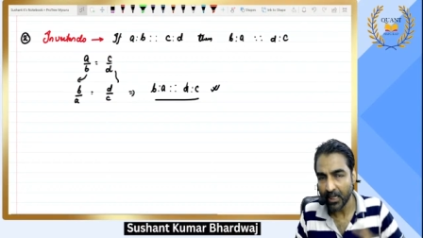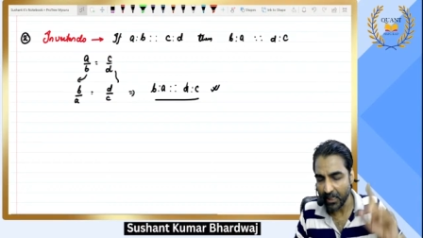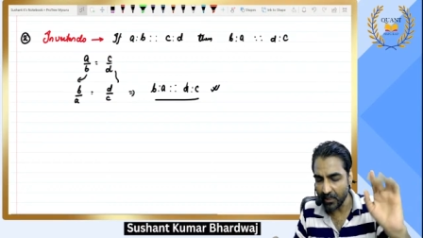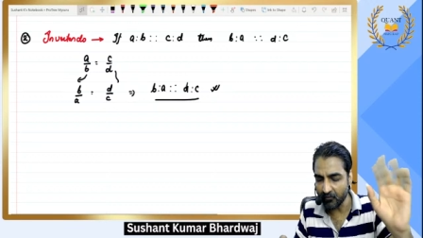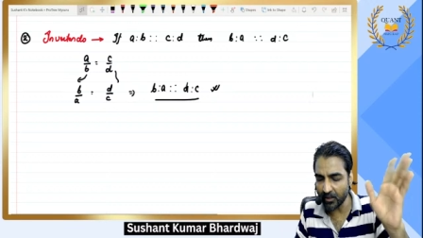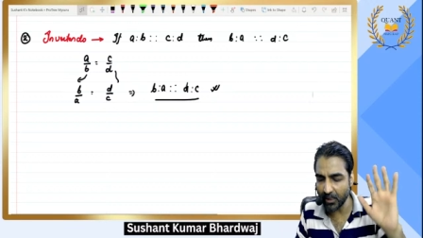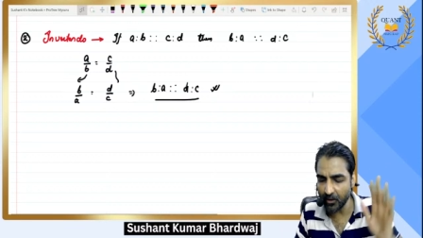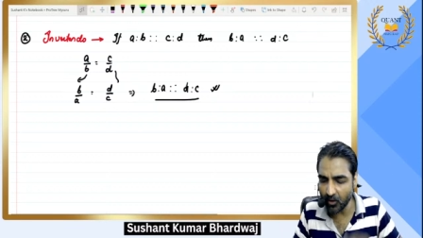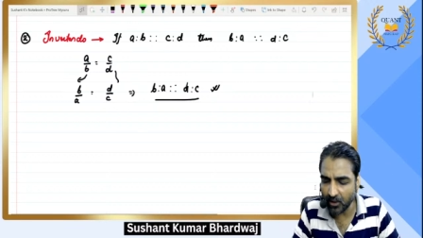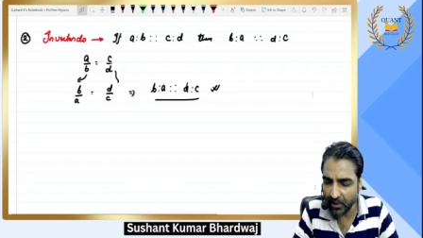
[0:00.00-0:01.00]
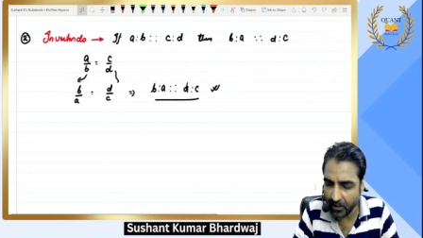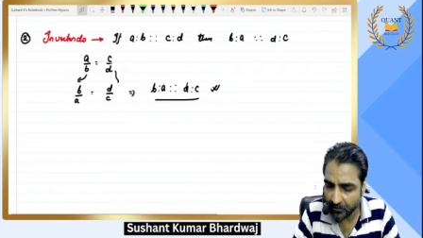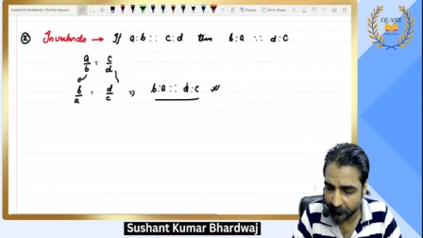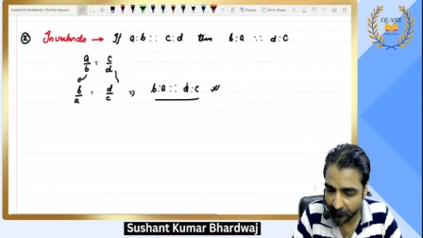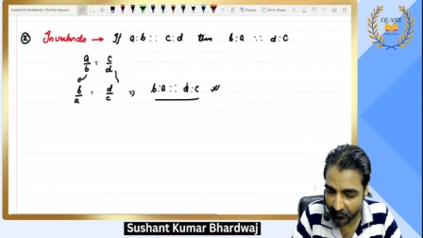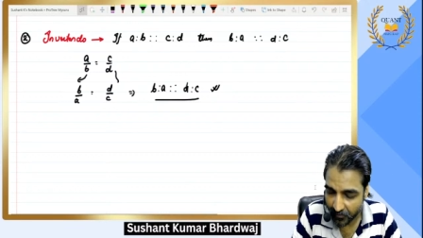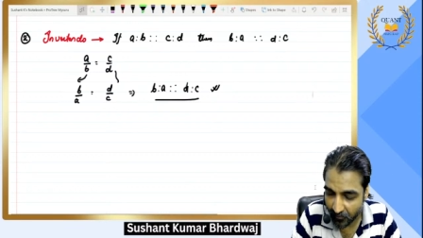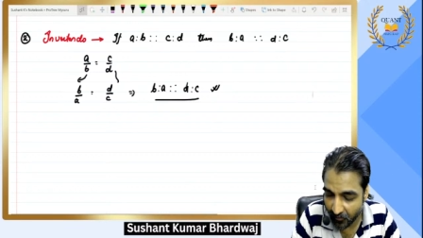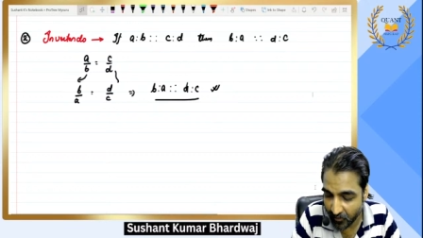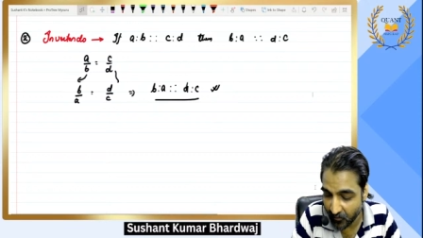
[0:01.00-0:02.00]
Invertendo clear?
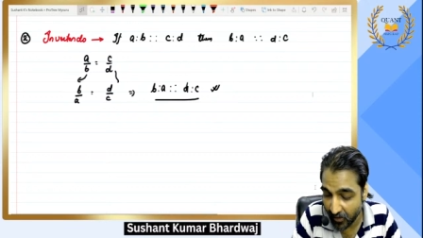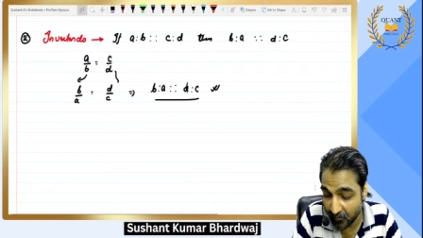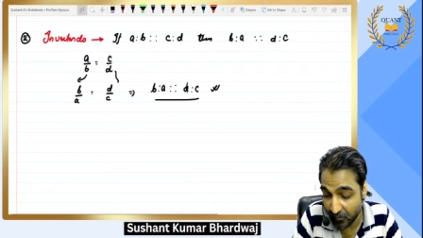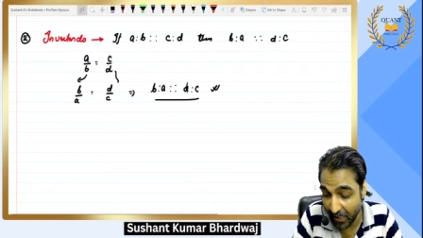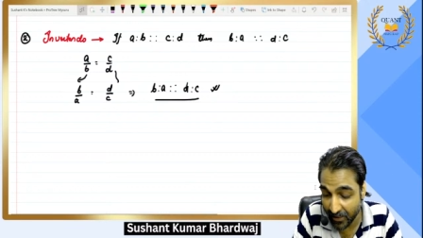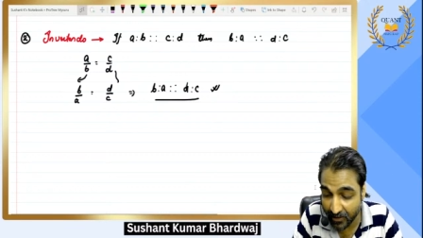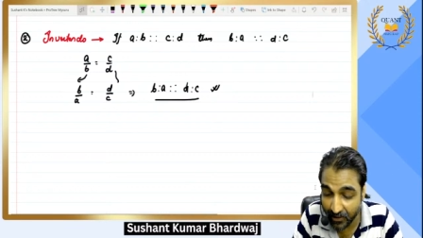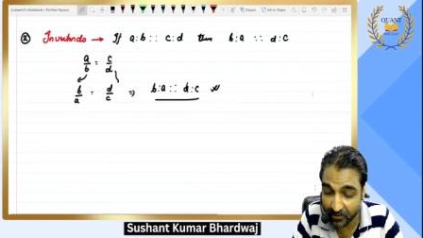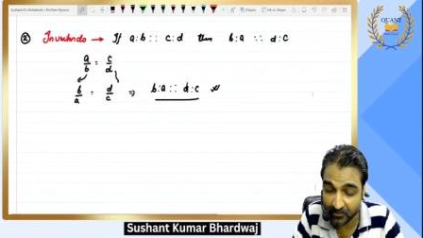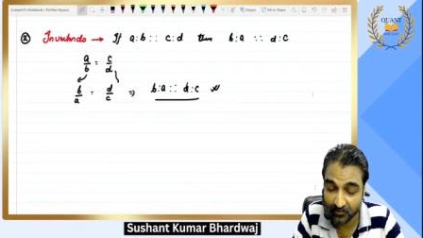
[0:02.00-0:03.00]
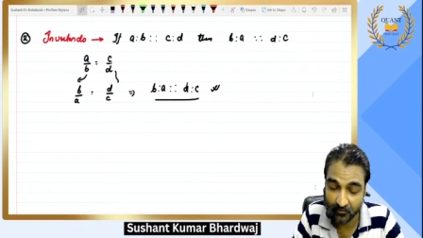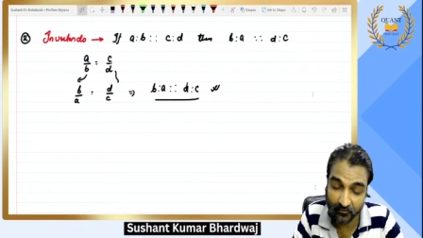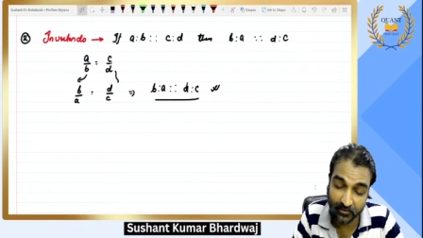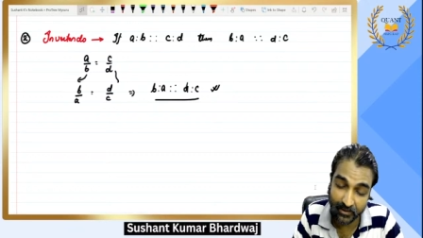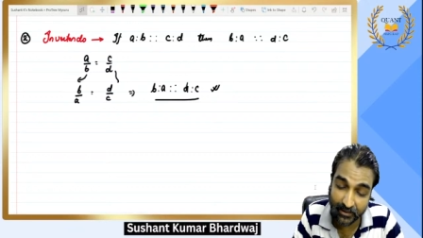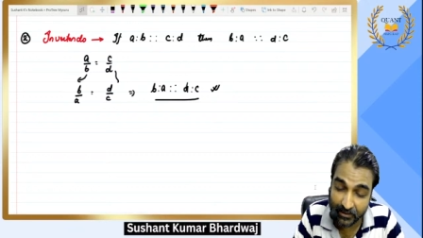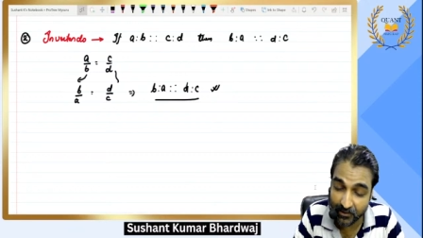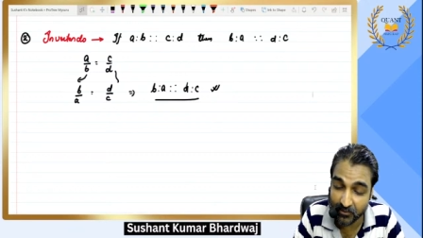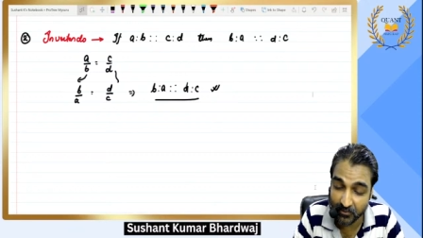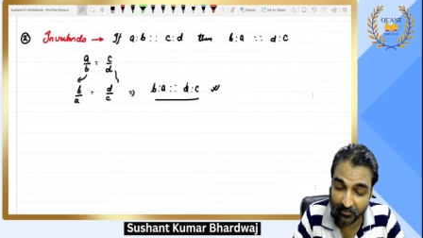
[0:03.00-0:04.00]
Oh, you are in blanket. Very
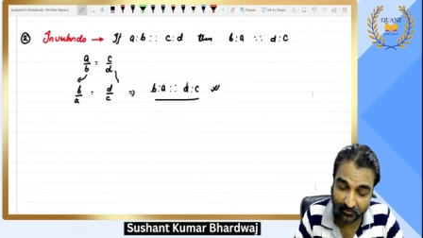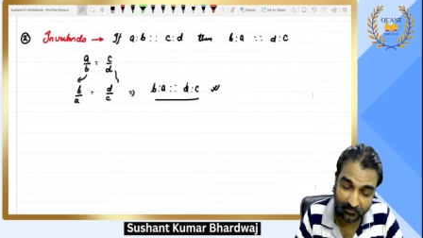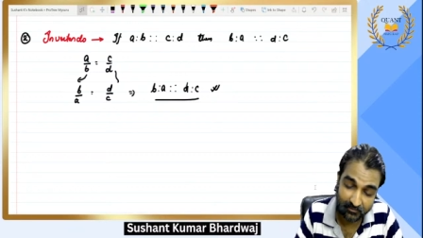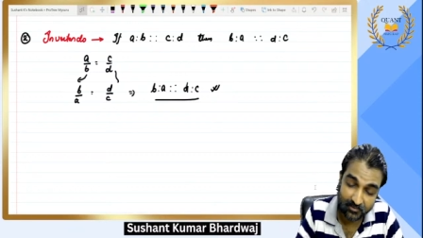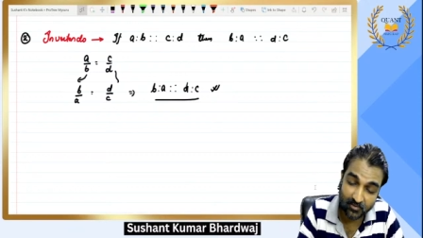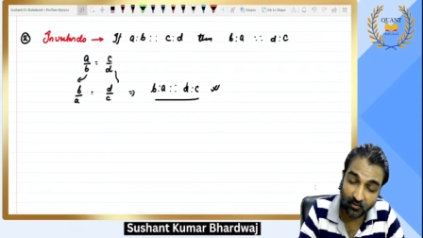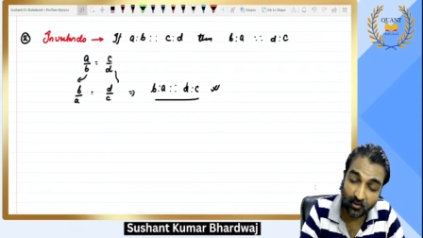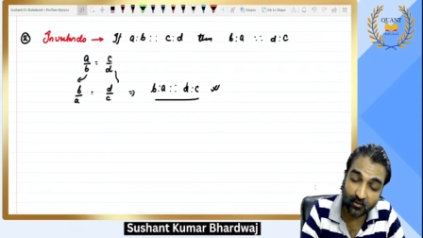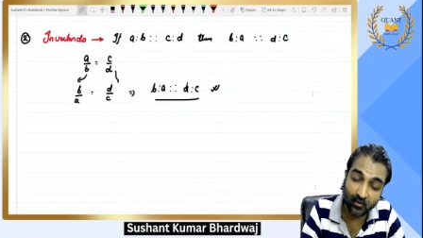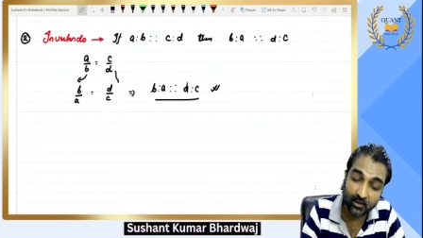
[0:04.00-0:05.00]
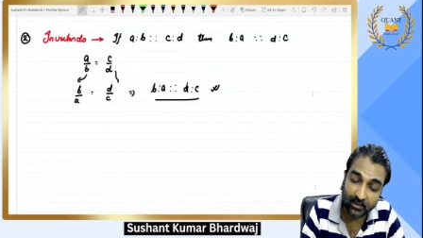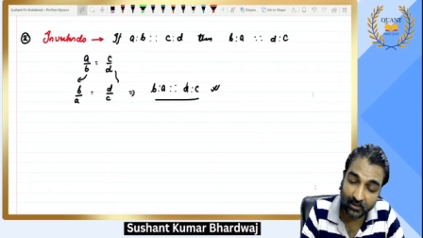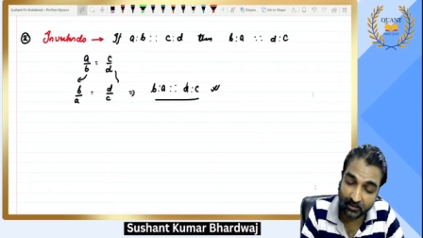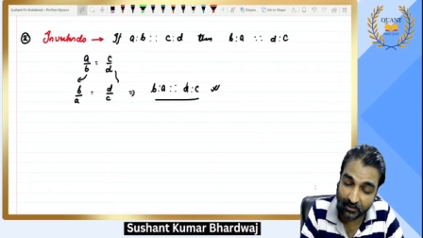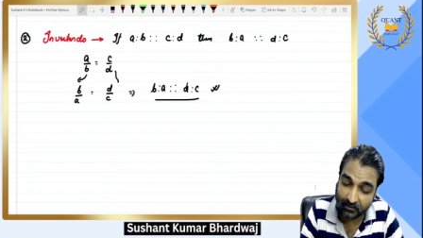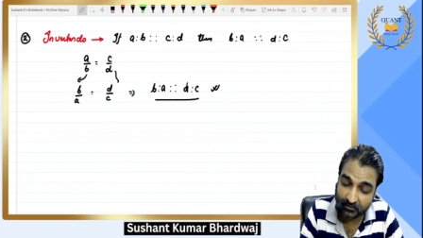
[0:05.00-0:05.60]
good. So cold there, nahi?